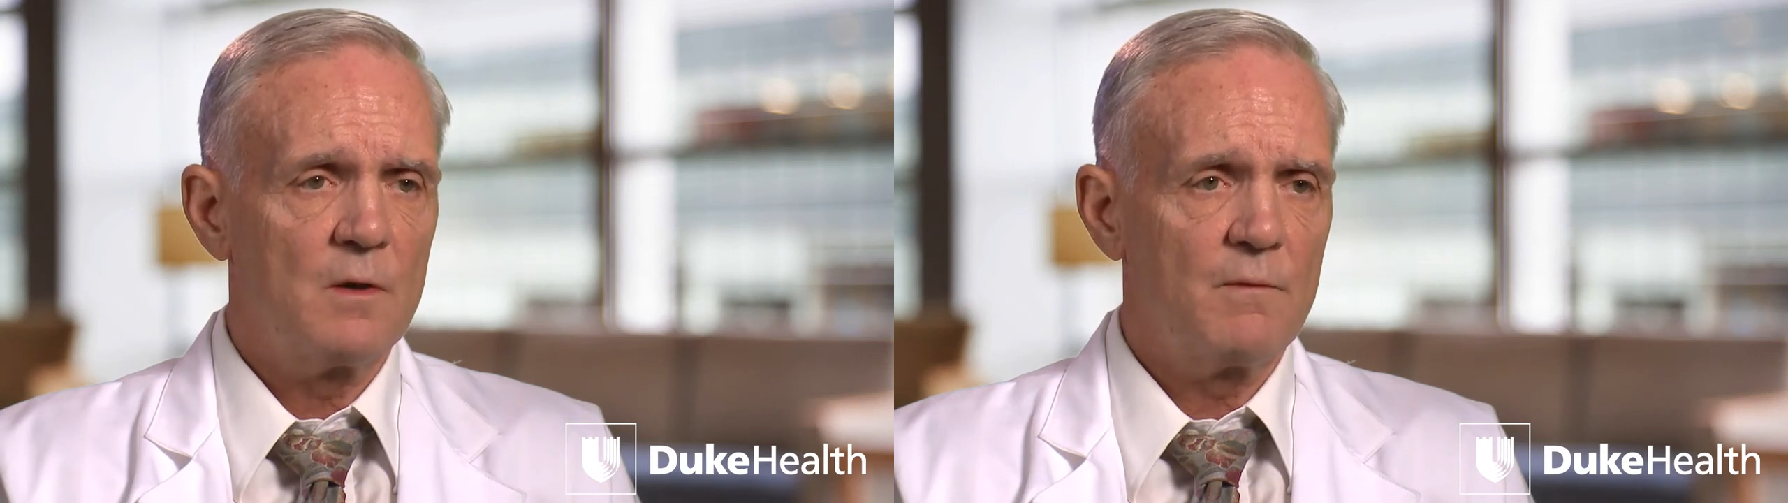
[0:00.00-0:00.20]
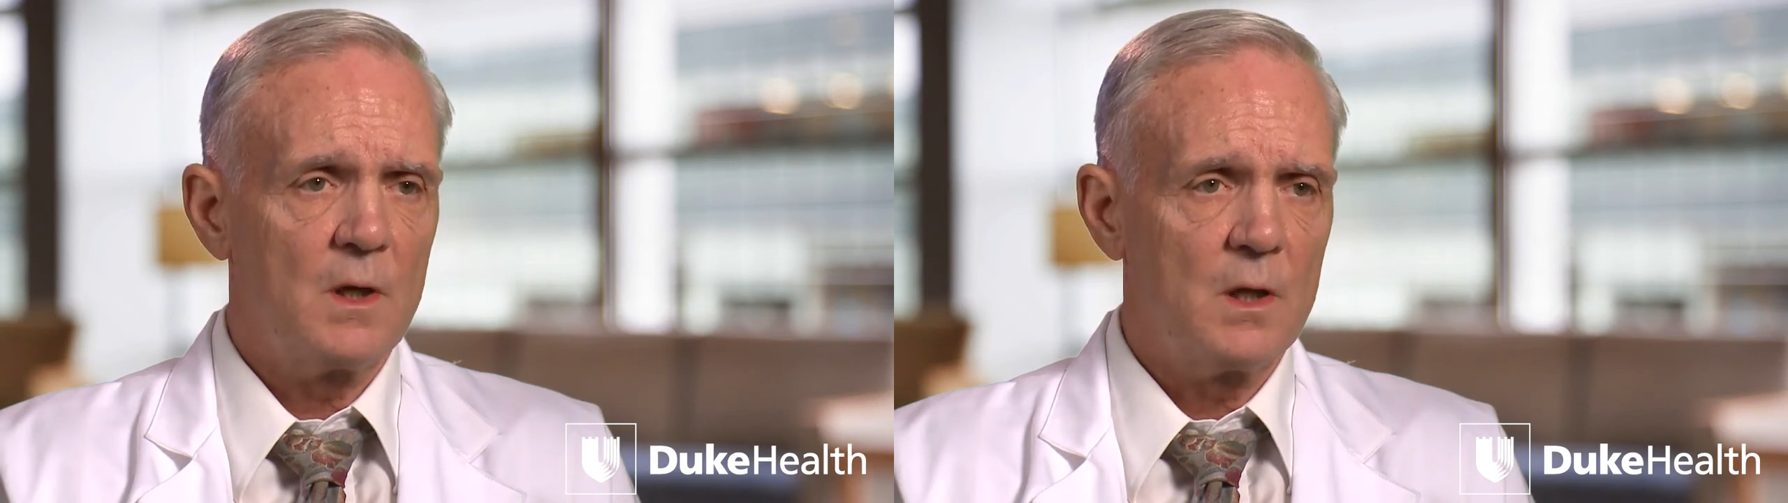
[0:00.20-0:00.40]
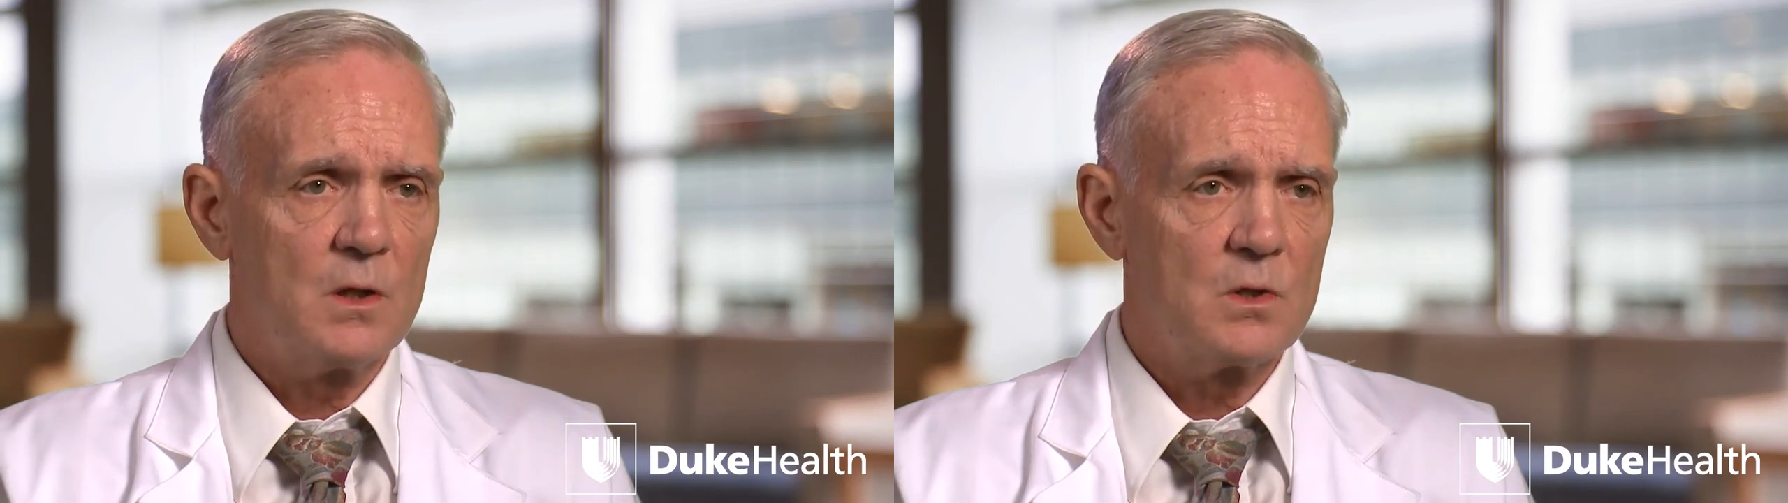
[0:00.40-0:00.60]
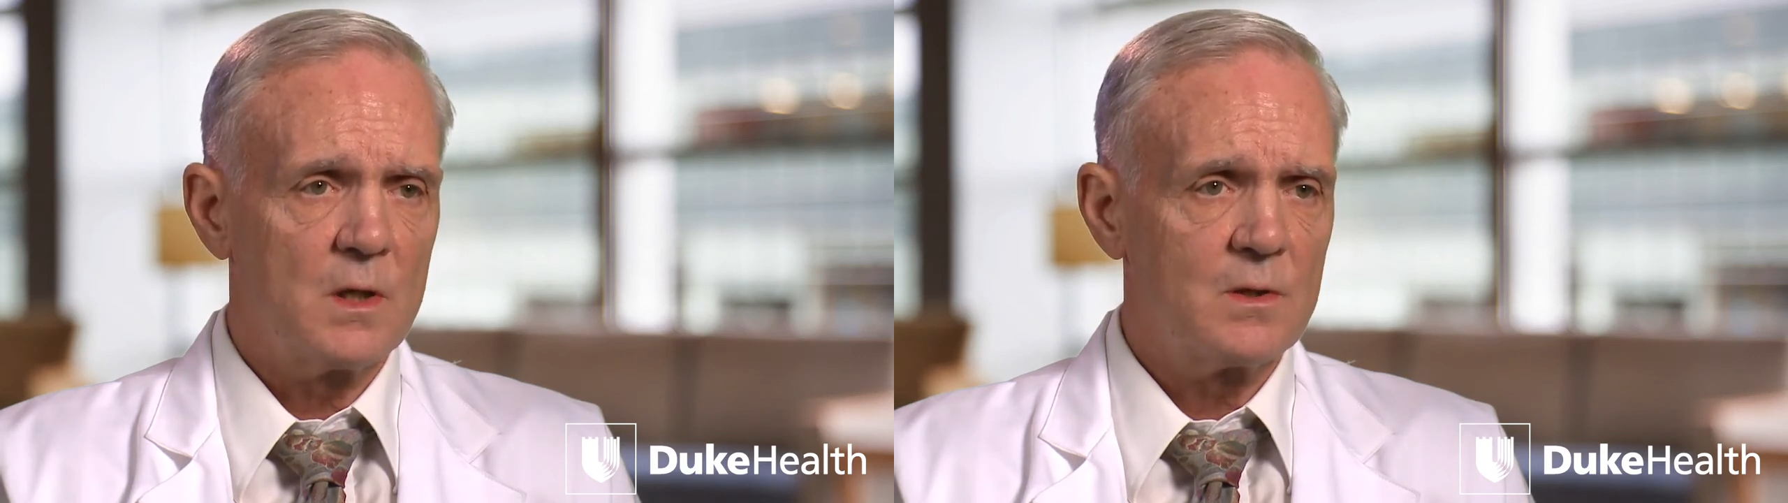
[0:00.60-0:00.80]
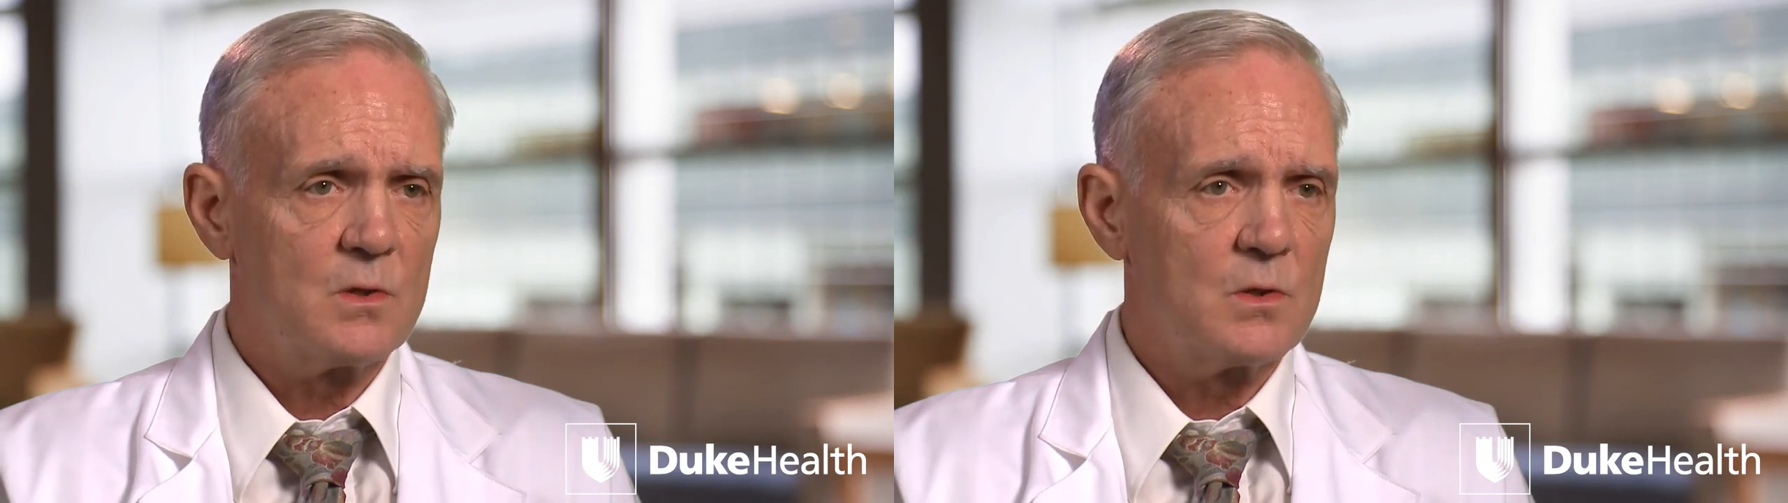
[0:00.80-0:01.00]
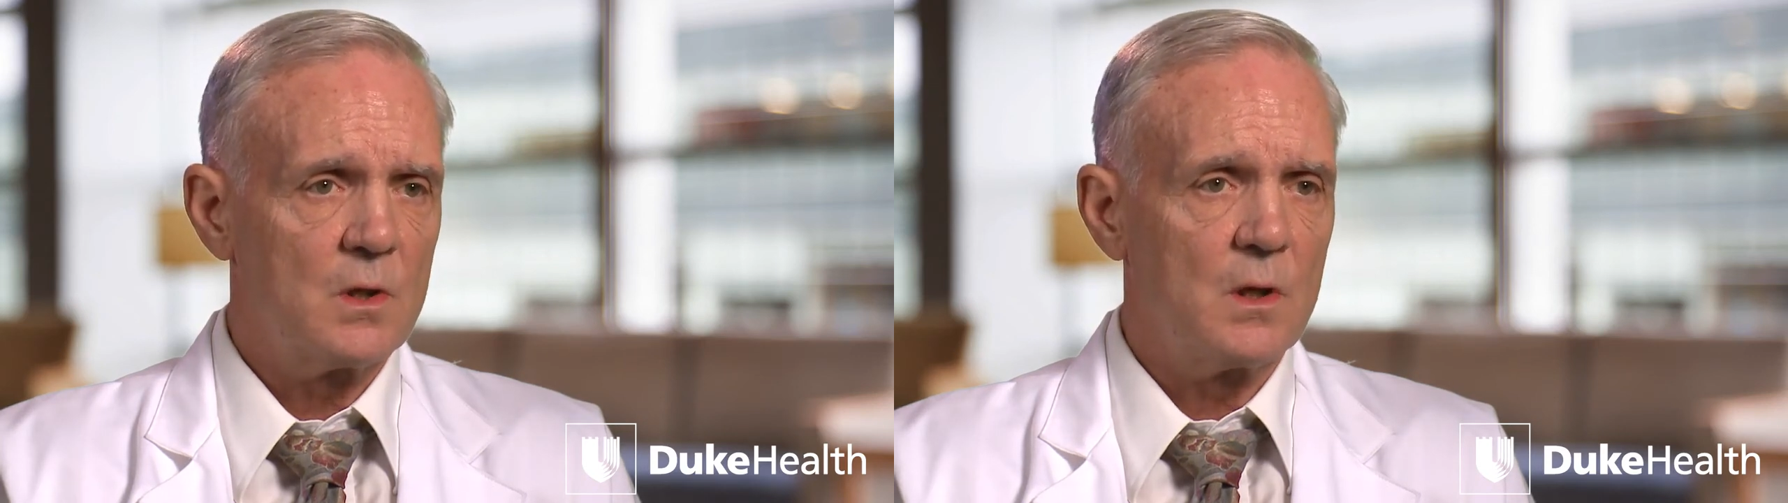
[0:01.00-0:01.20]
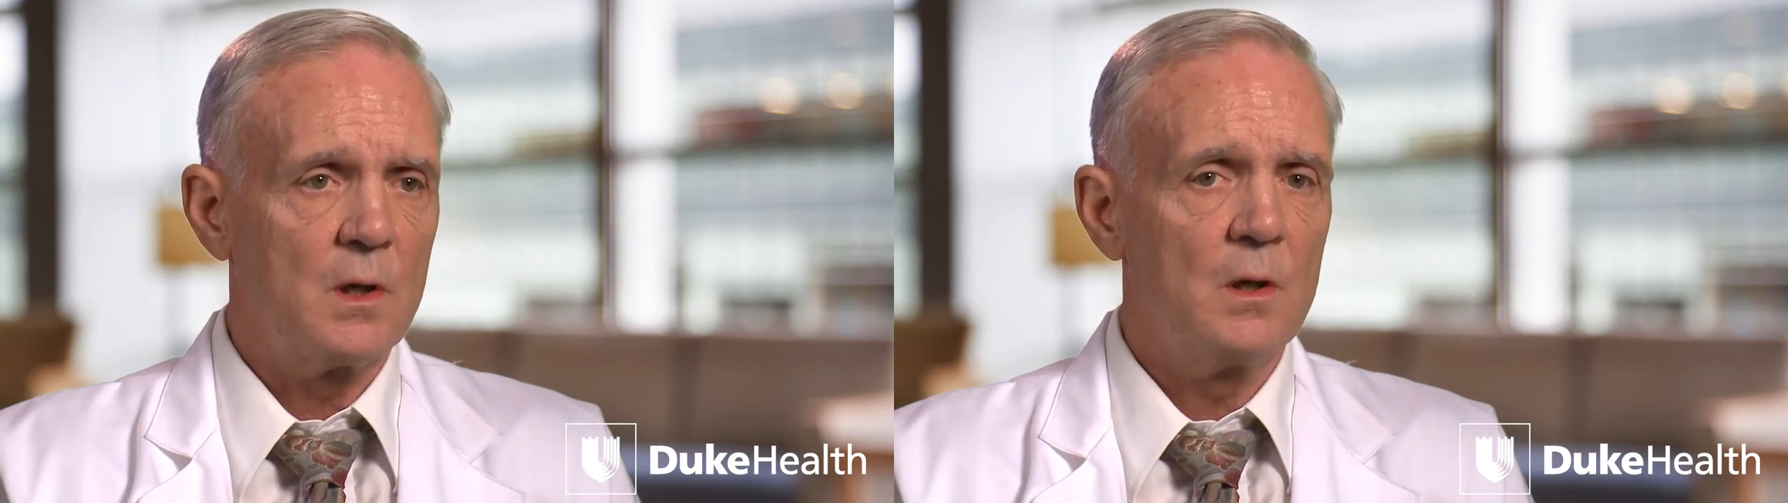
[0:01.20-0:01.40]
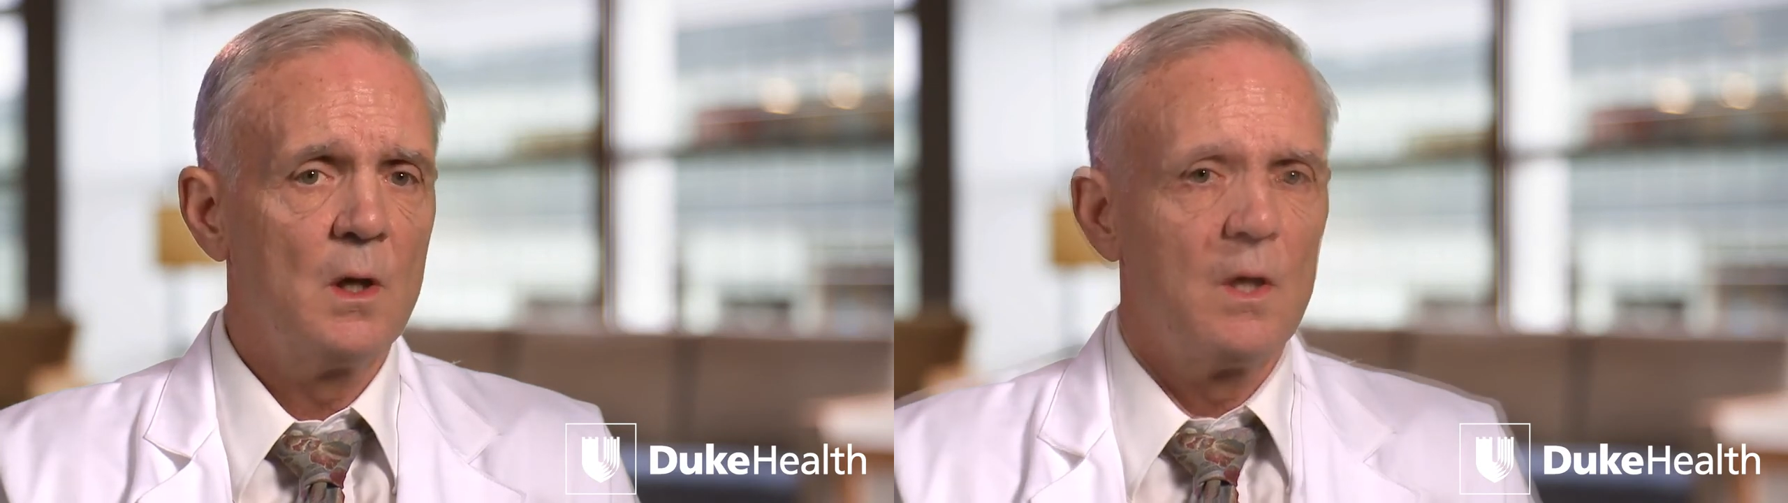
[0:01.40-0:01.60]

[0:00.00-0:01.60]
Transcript: if any, is necessary.